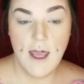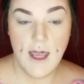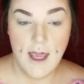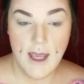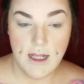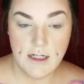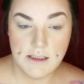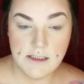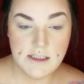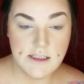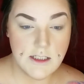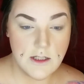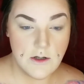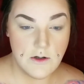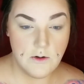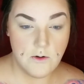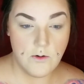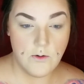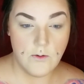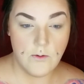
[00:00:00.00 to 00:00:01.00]
And
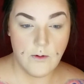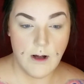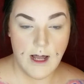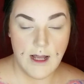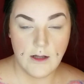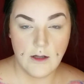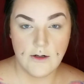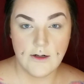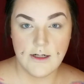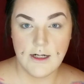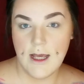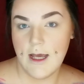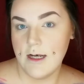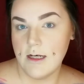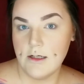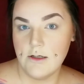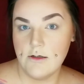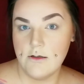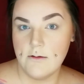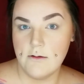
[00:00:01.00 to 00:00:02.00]
so I learned how
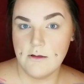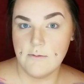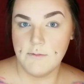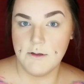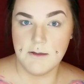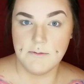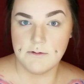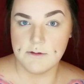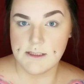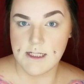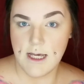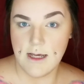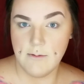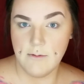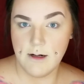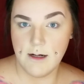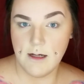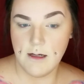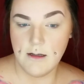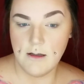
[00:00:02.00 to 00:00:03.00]
to do the people's
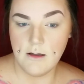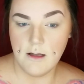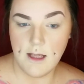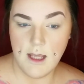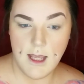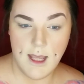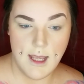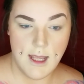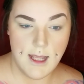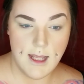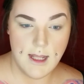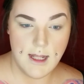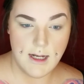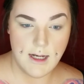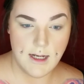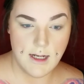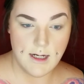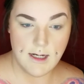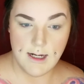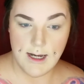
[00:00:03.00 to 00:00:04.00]
eyebrow,
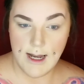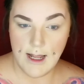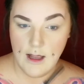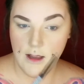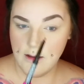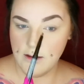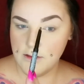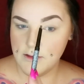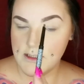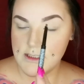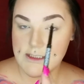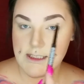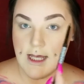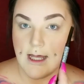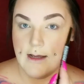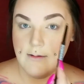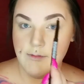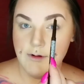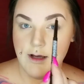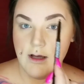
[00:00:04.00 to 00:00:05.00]
and now this
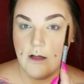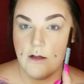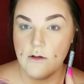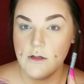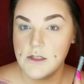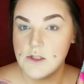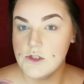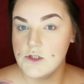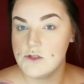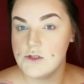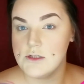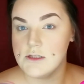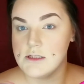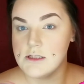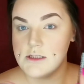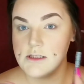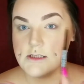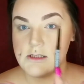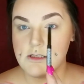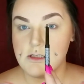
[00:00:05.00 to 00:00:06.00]
eyebrow is
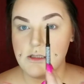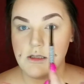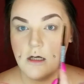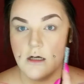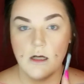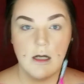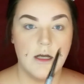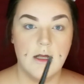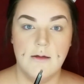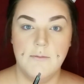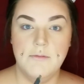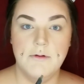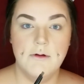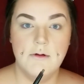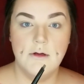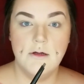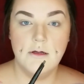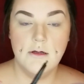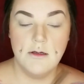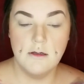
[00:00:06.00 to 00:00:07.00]
just stuck up.
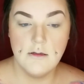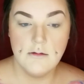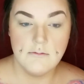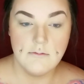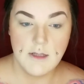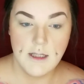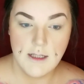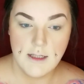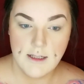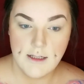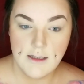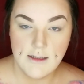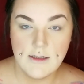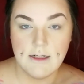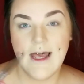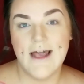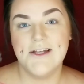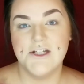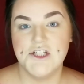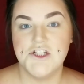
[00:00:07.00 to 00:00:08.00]
Like,
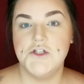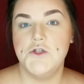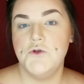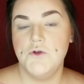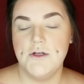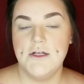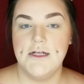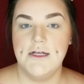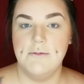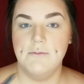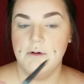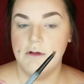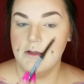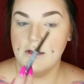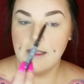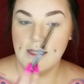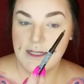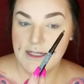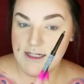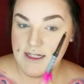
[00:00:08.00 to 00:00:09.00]
not snooty, but
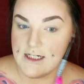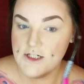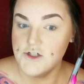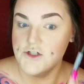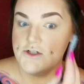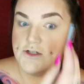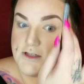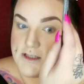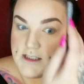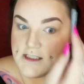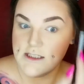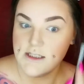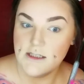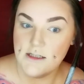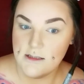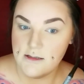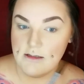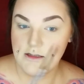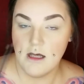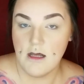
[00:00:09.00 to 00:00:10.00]
like it's just
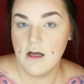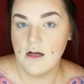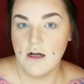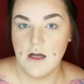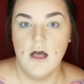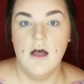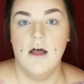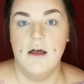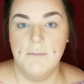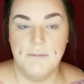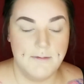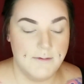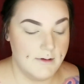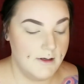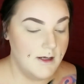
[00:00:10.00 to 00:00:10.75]
stuck up.